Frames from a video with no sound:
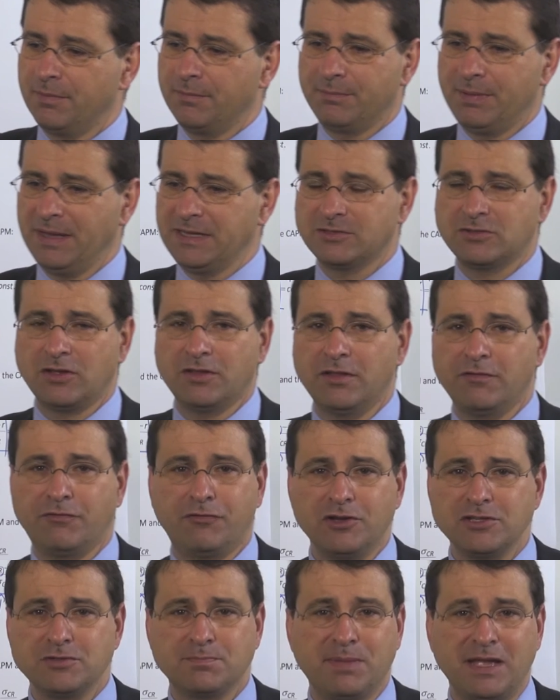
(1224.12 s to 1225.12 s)
based on the
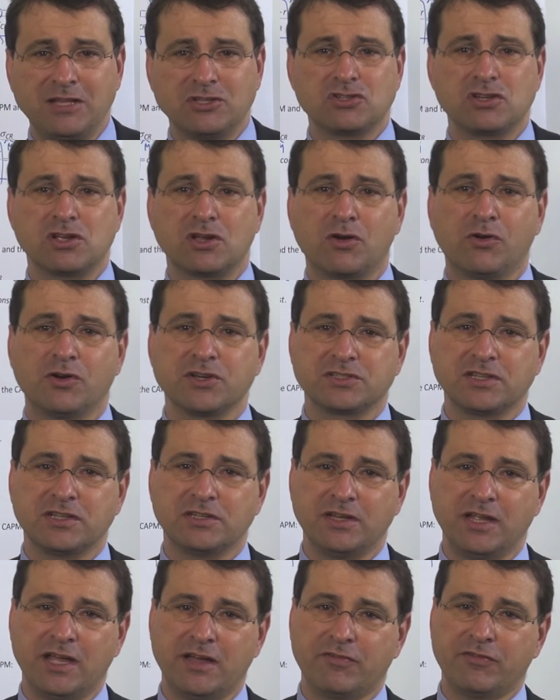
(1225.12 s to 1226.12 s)
first bachelor course that
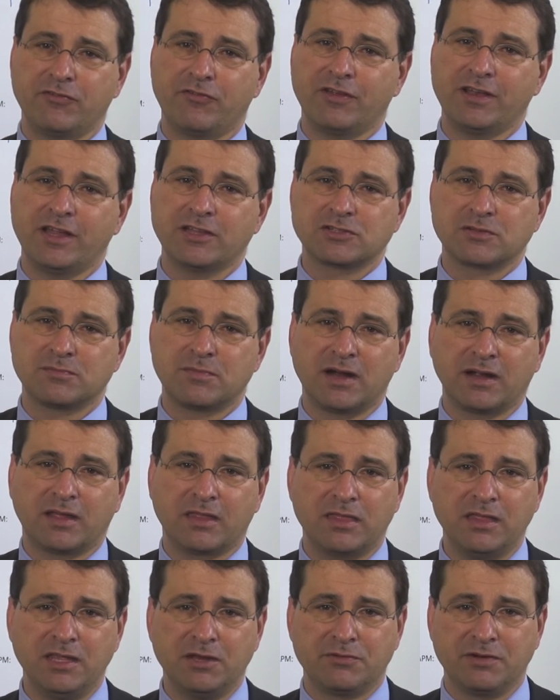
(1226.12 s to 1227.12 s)
you have in financial market
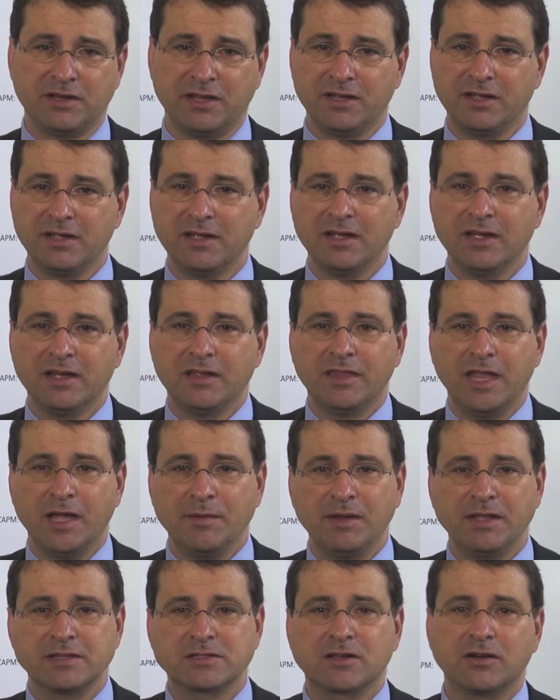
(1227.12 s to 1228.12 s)
theory.
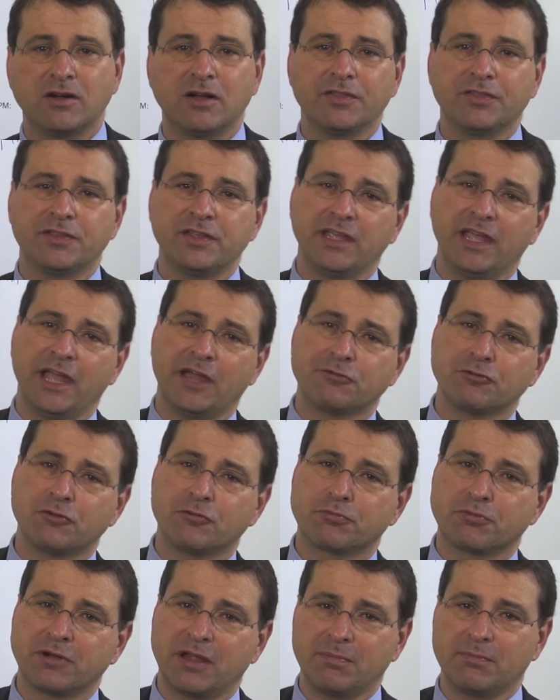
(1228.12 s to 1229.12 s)
Namely, it's called the
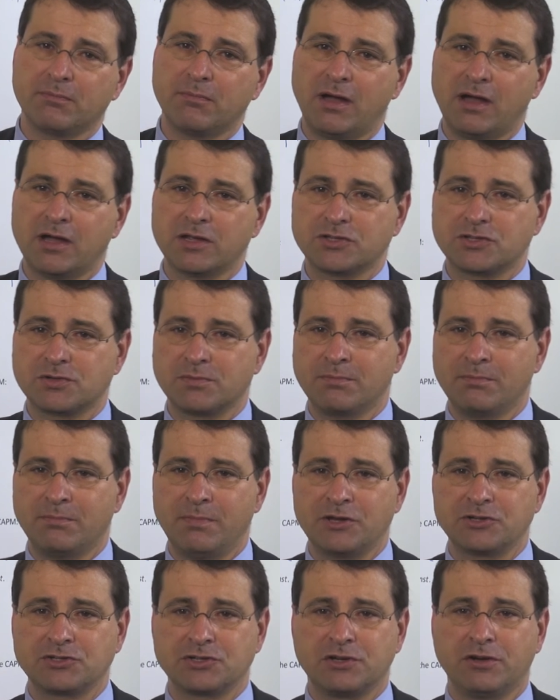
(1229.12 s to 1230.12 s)
Arrow-Pratt
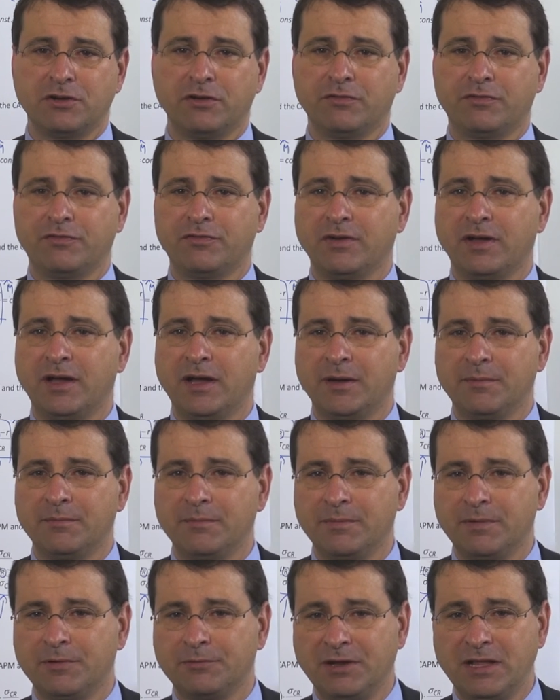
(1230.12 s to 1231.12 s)
measure of
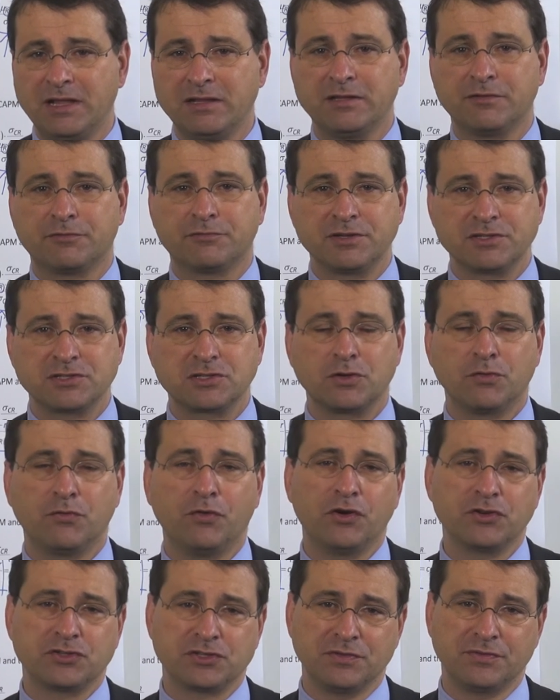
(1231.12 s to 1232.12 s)
relative risk
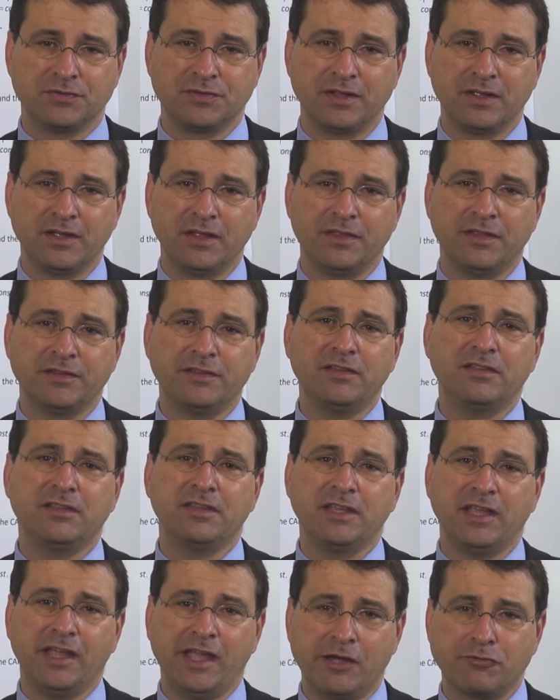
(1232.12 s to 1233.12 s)
aversion. This is
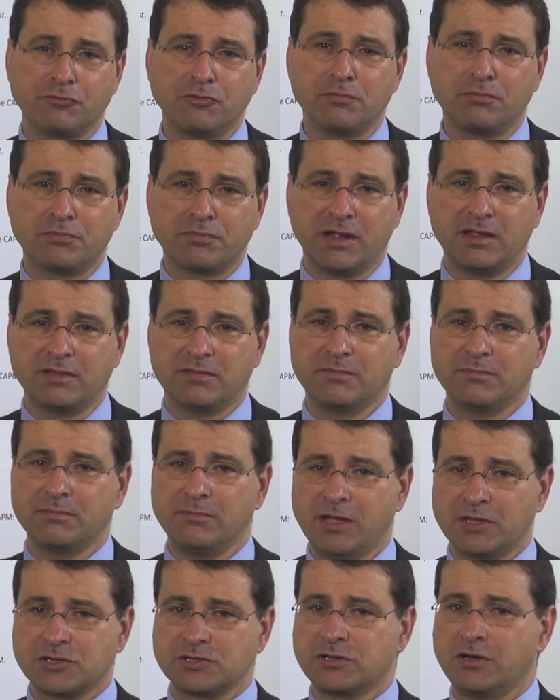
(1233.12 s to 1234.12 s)
the Arrow-Pratt
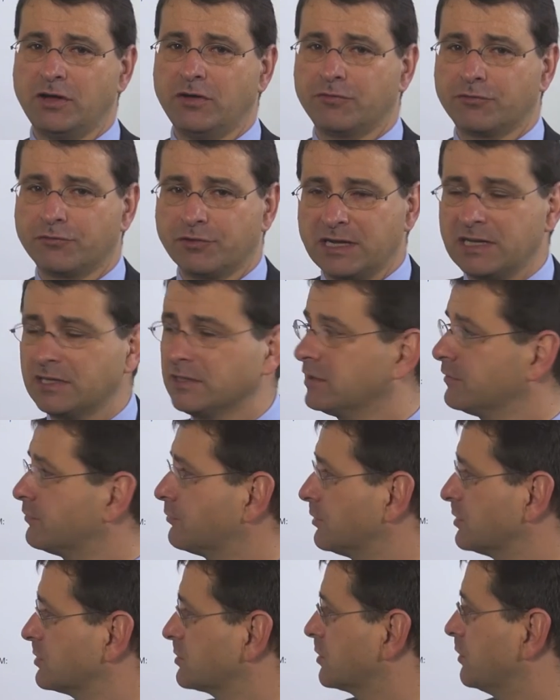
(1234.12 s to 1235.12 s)
measure of relative
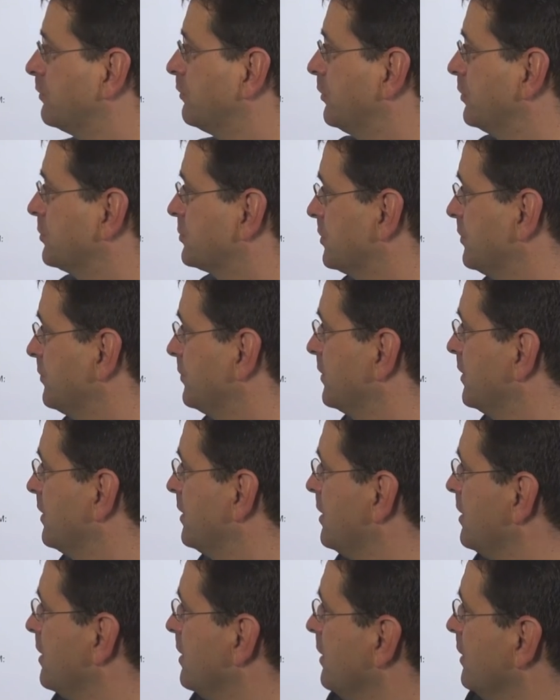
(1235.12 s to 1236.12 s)
risk aversion.
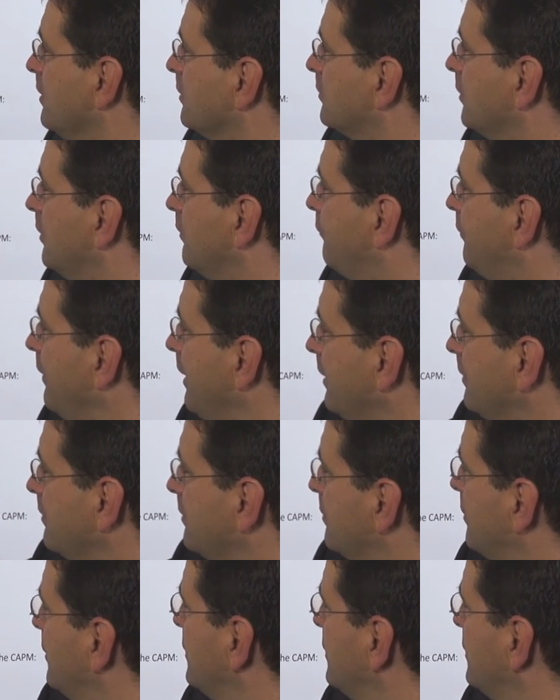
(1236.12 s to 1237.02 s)
So in fact,